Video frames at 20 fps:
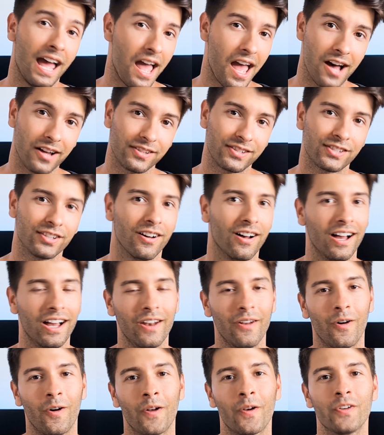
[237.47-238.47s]
outside
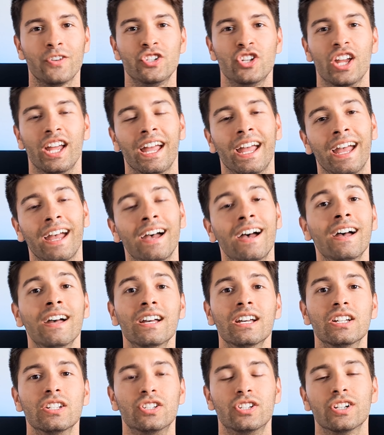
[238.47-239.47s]
on a chair,
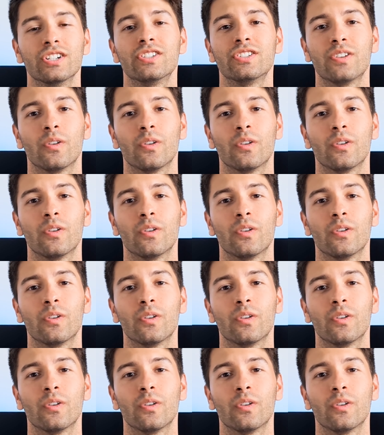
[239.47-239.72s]
just